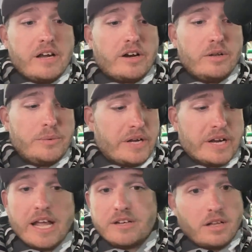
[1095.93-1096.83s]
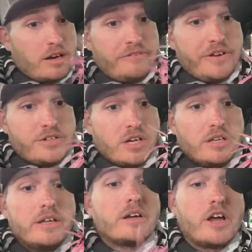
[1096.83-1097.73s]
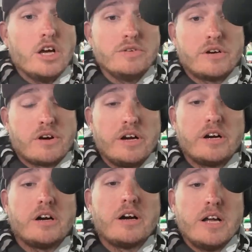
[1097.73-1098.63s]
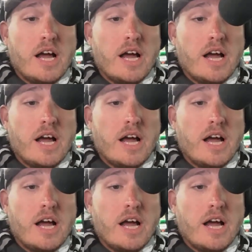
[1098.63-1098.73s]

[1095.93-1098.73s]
not only are we going to catch a lot of fish on the COVID critter,